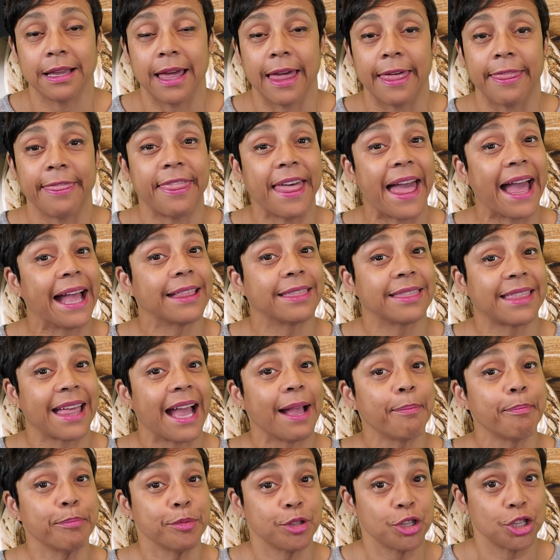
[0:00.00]

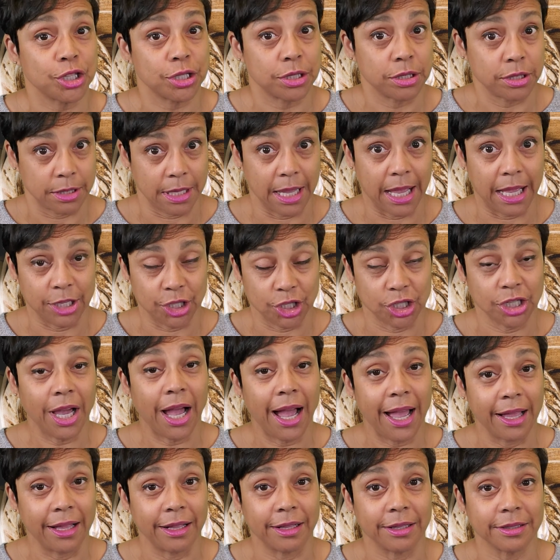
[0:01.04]
that
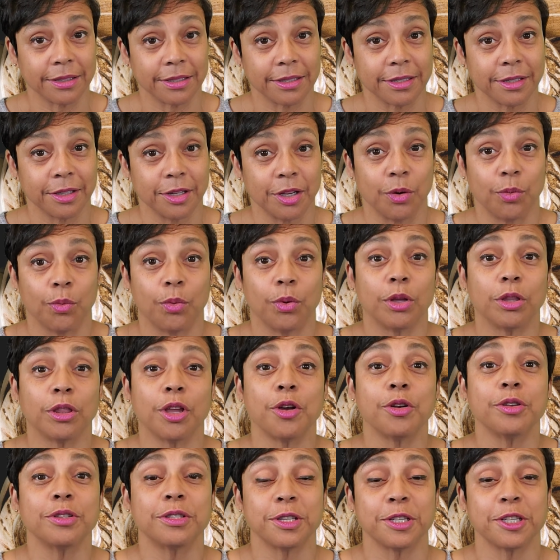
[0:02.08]
child will
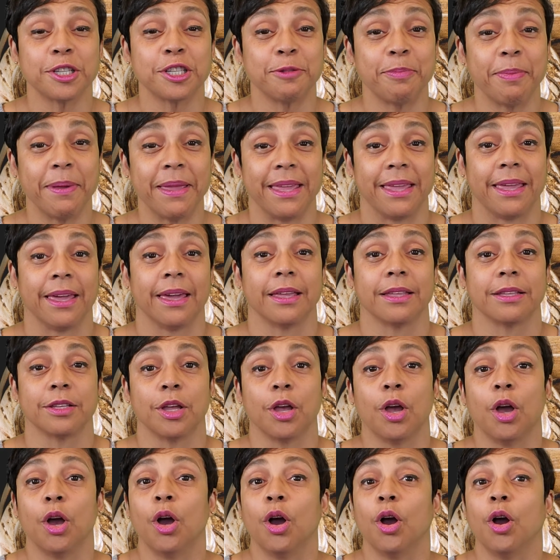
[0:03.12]
learn to speak it
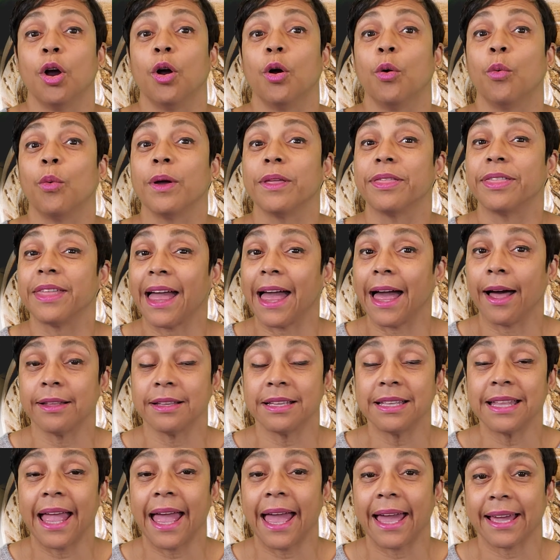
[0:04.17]
without
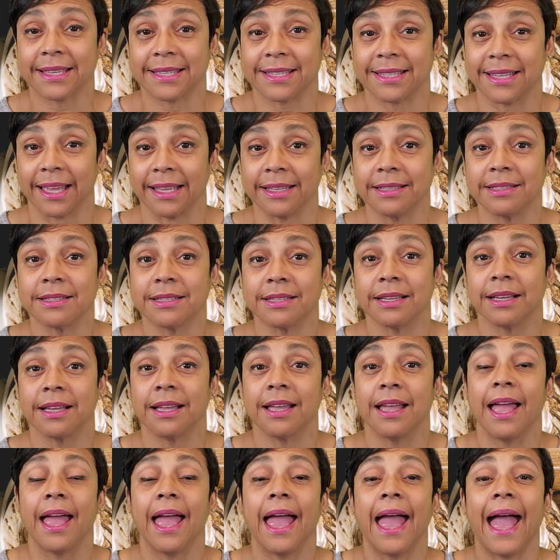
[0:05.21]
an accent
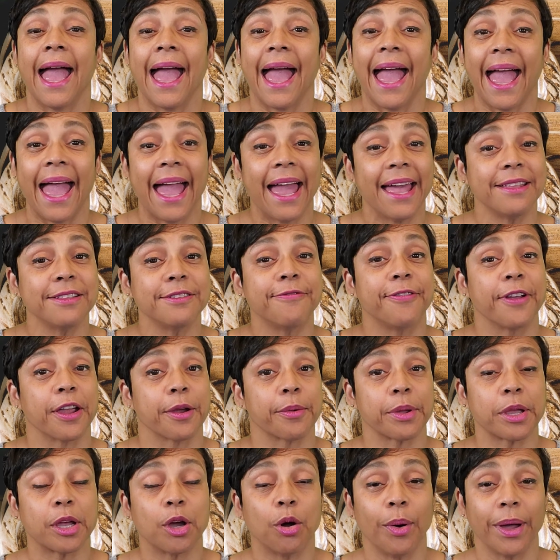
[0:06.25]
and
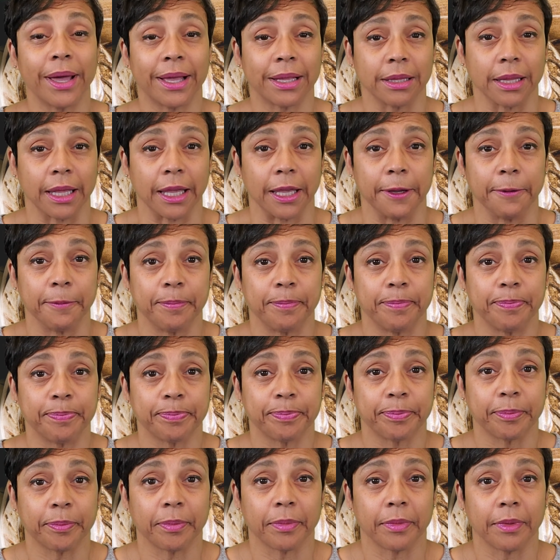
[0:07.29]
very quickly.
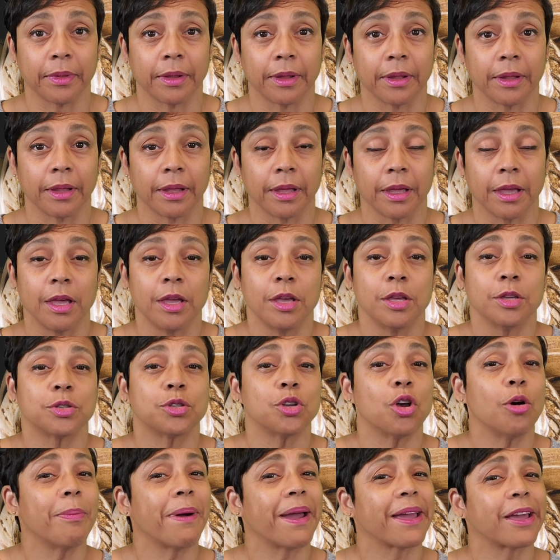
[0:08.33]

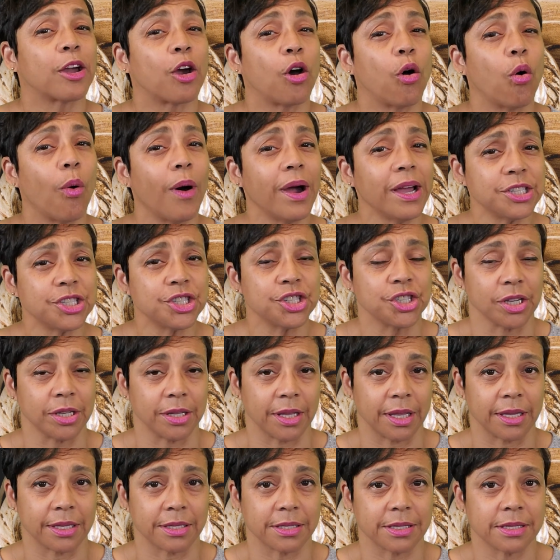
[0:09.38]
So my question
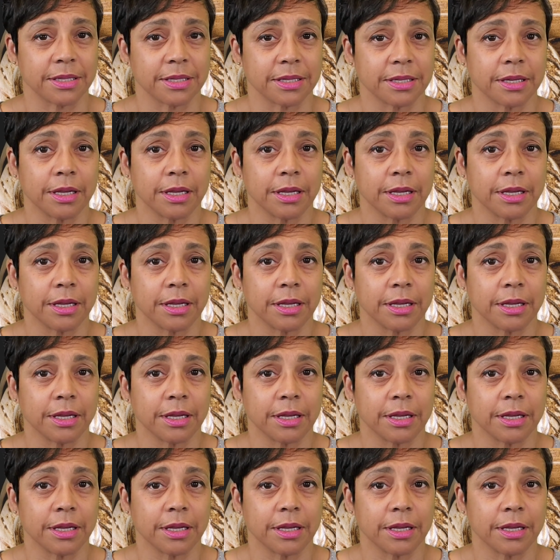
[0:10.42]
is,